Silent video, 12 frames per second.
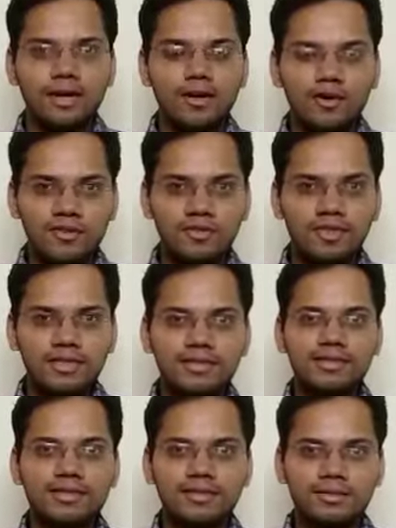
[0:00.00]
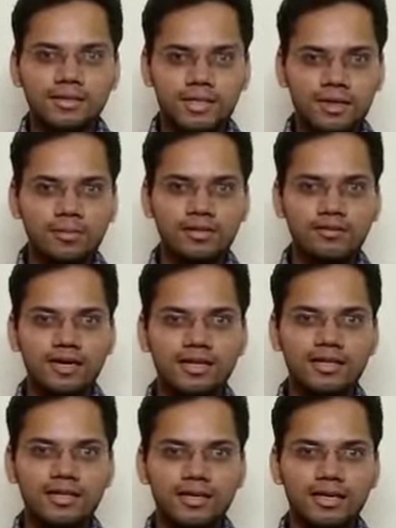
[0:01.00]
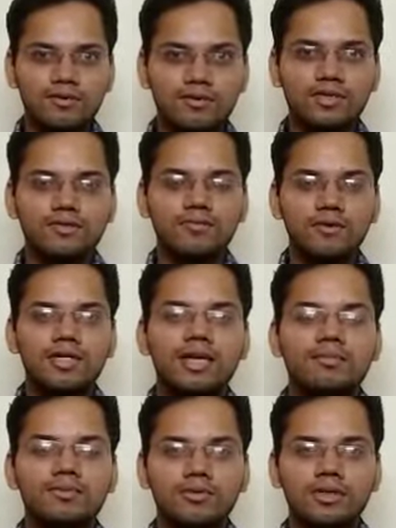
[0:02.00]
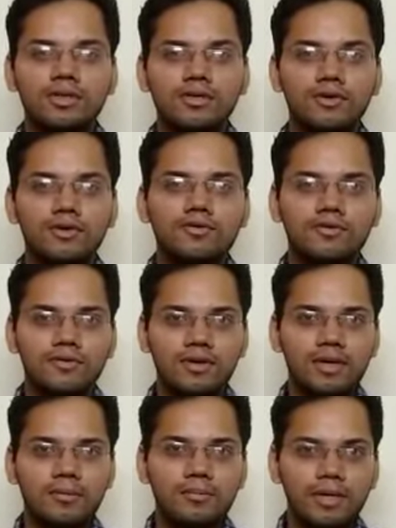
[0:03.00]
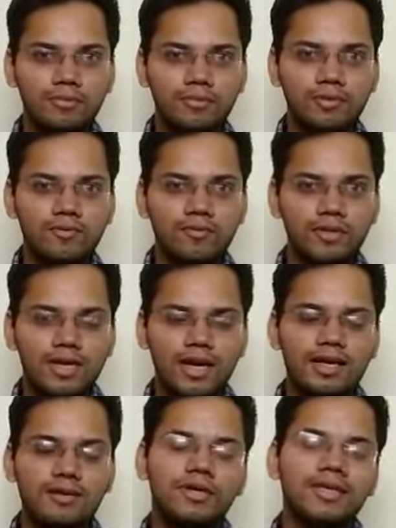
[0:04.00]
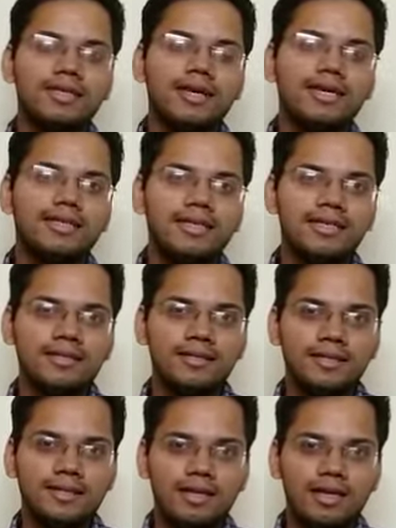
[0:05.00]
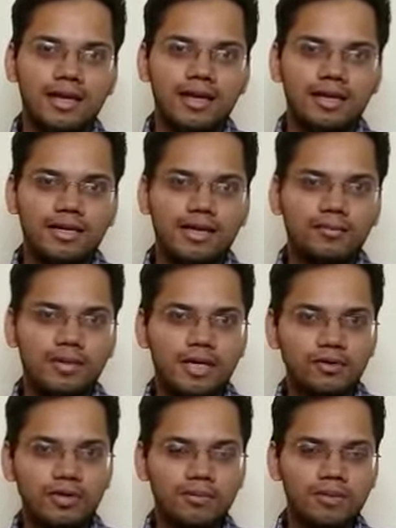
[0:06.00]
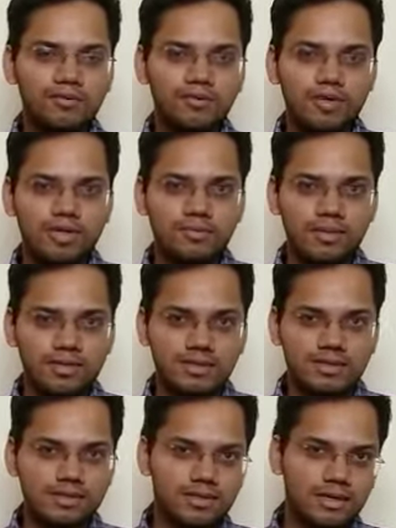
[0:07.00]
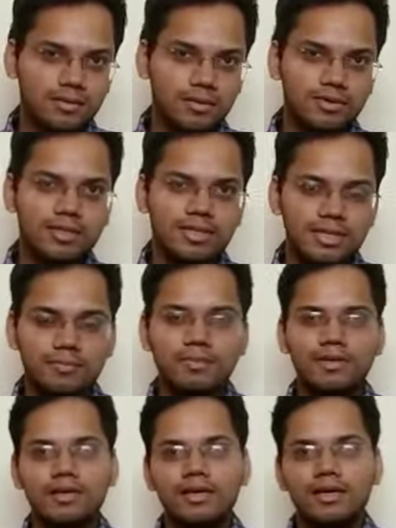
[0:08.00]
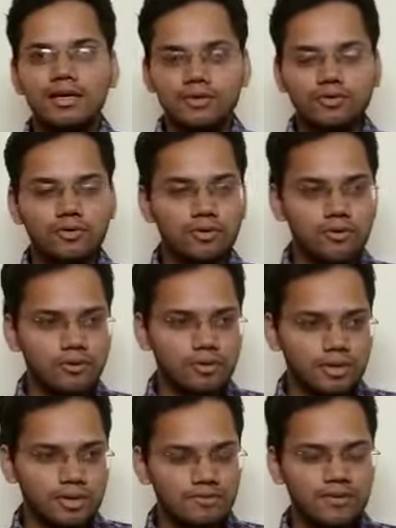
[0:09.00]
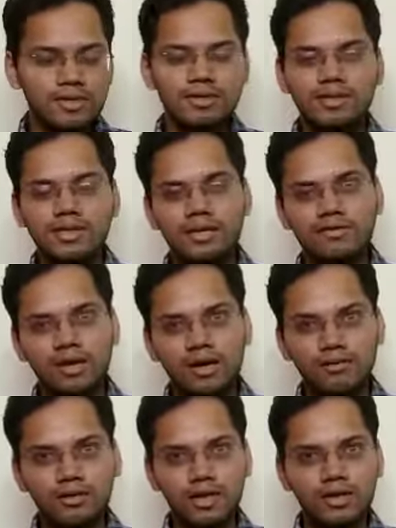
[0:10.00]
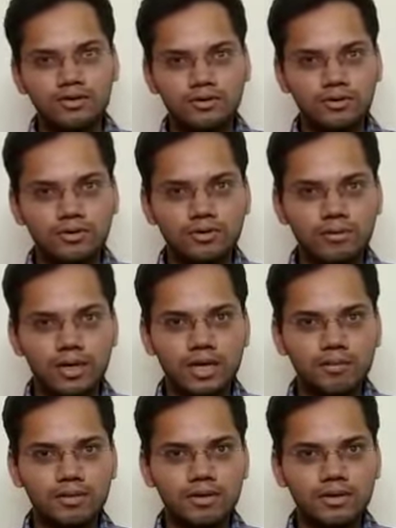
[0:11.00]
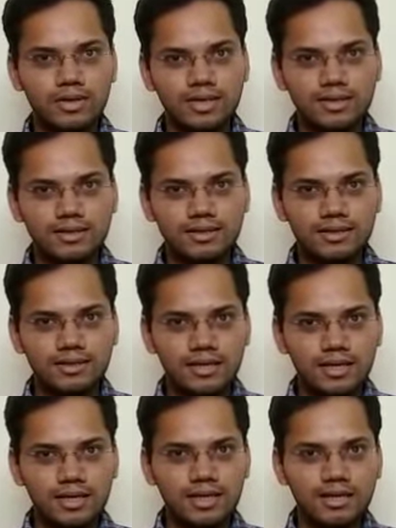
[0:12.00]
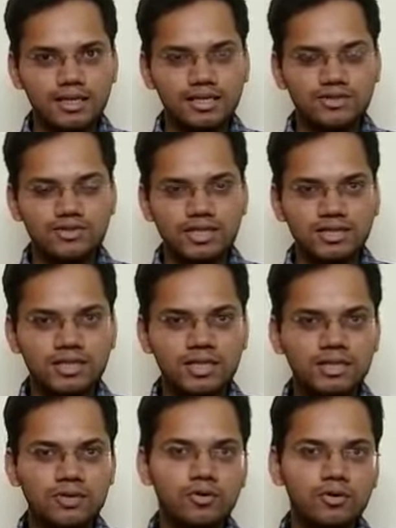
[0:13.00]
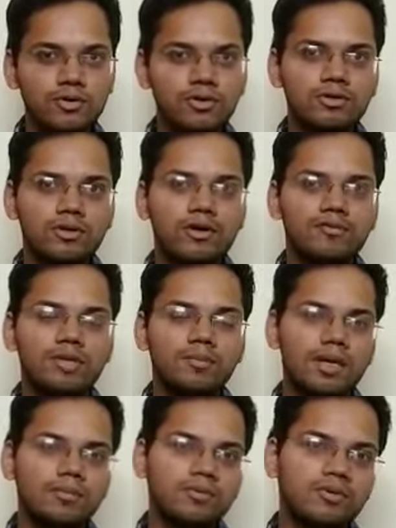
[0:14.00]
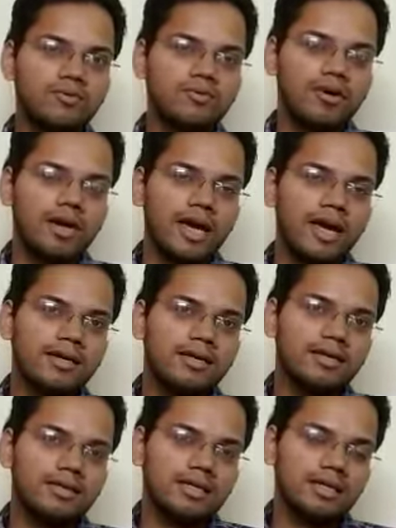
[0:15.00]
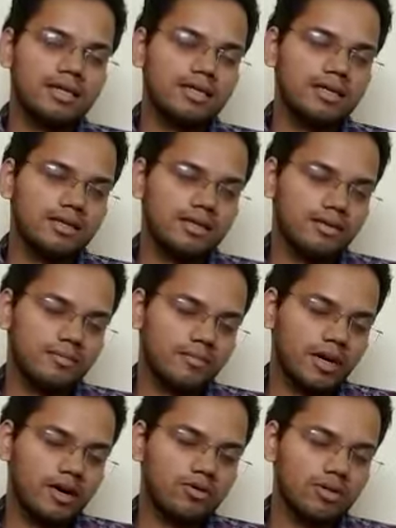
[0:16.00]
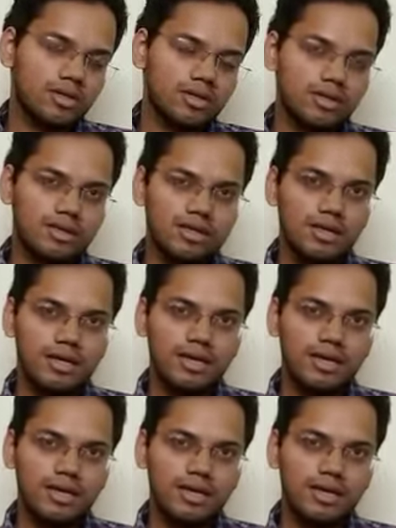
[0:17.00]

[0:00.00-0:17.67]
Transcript: Hello everyone, this is Rishabh Tiwari and I was a full-time student of Prepzone for the CAT 2019, and I'm here to share my few experiences about the same. So the first thing that I would like to bring upon is the structured course of the Prepzone for CAT. They bring out a